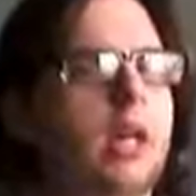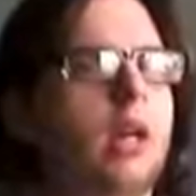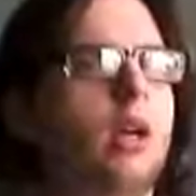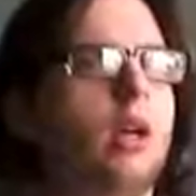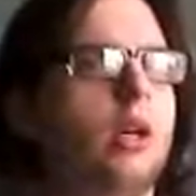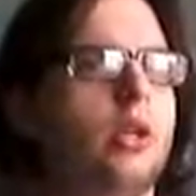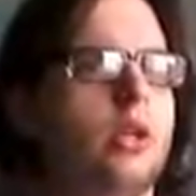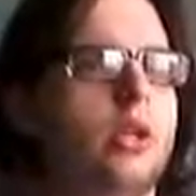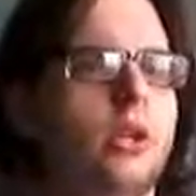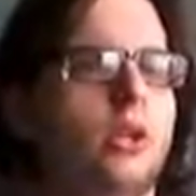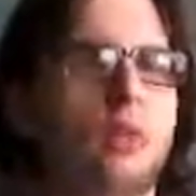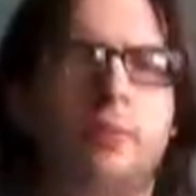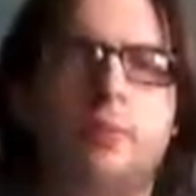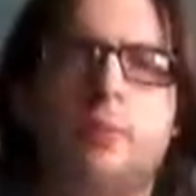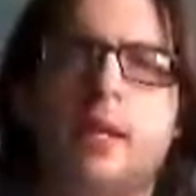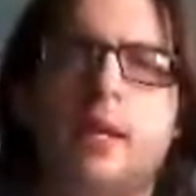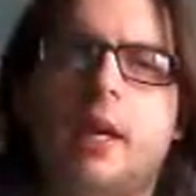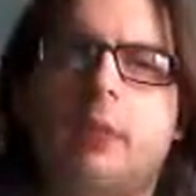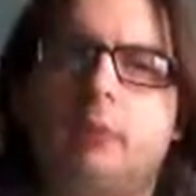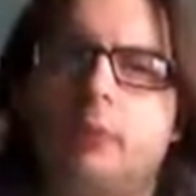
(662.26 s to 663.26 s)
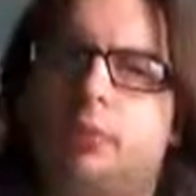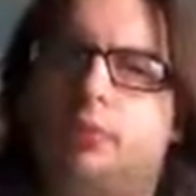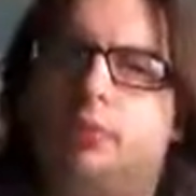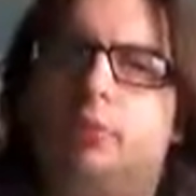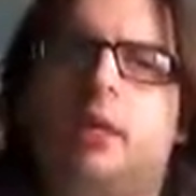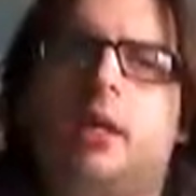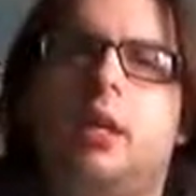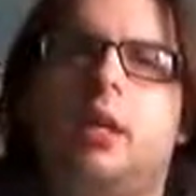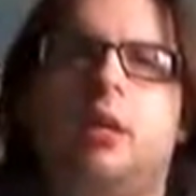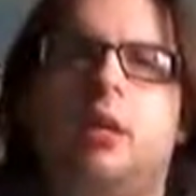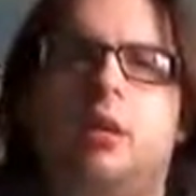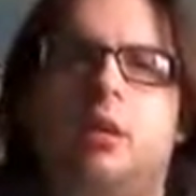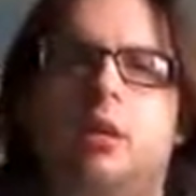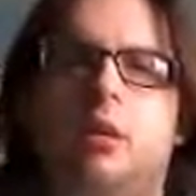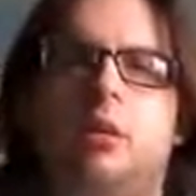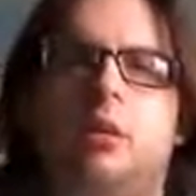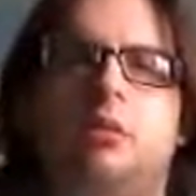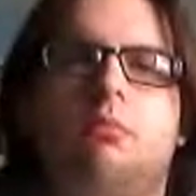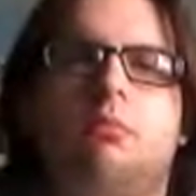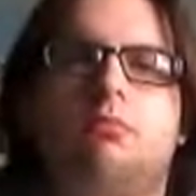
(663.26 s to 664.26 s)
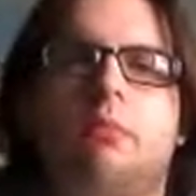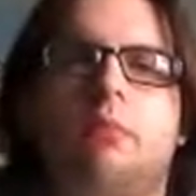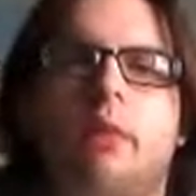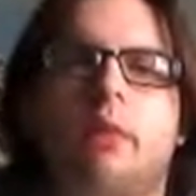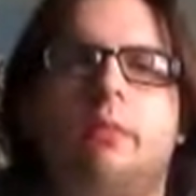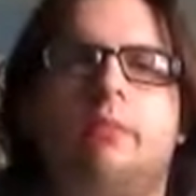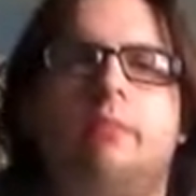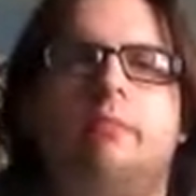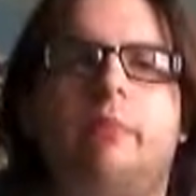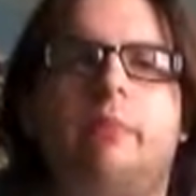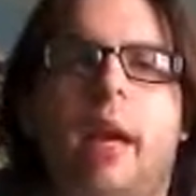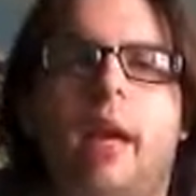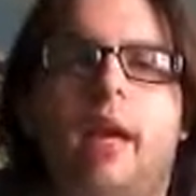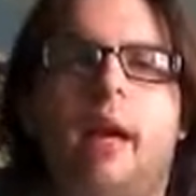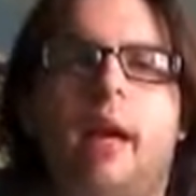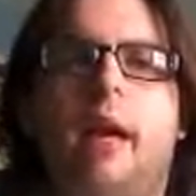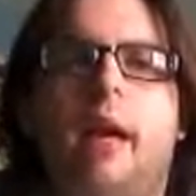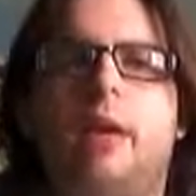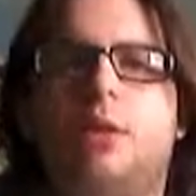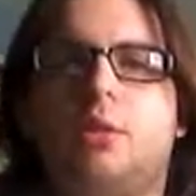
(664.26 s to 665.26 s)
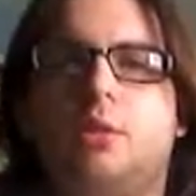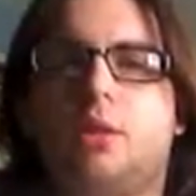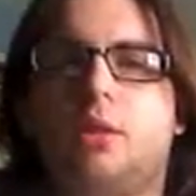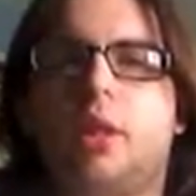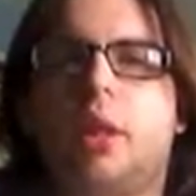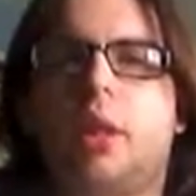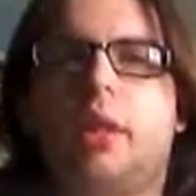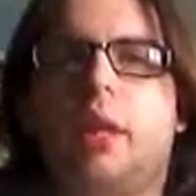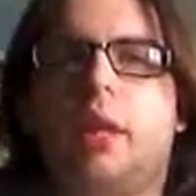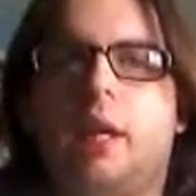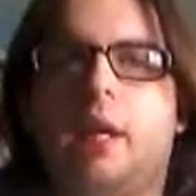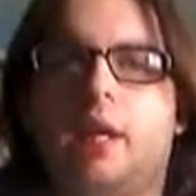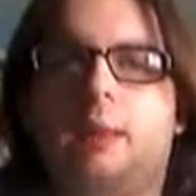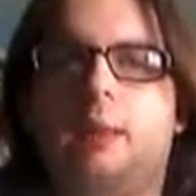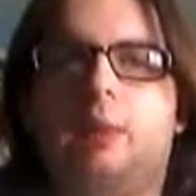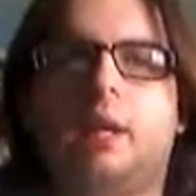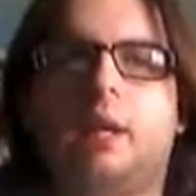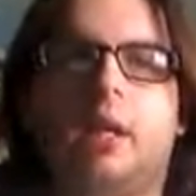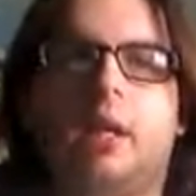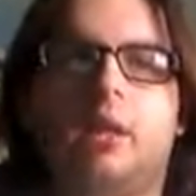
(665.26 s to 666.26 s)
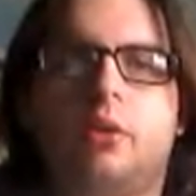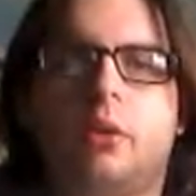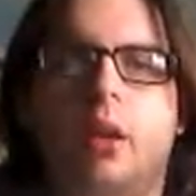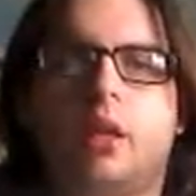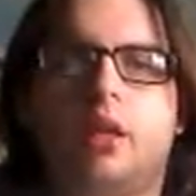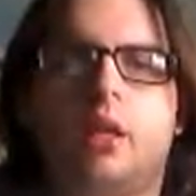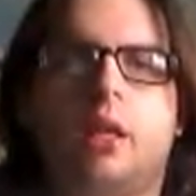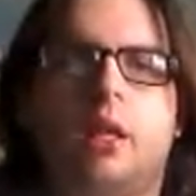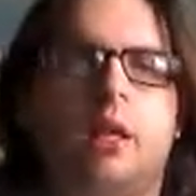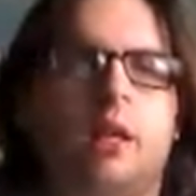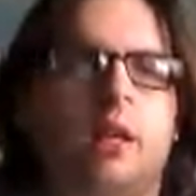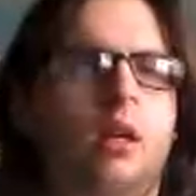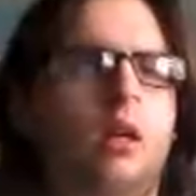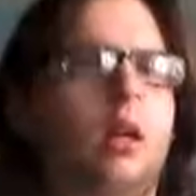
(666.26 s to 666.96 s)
in R2 becomes pretty badass, which I think is pretty interesting.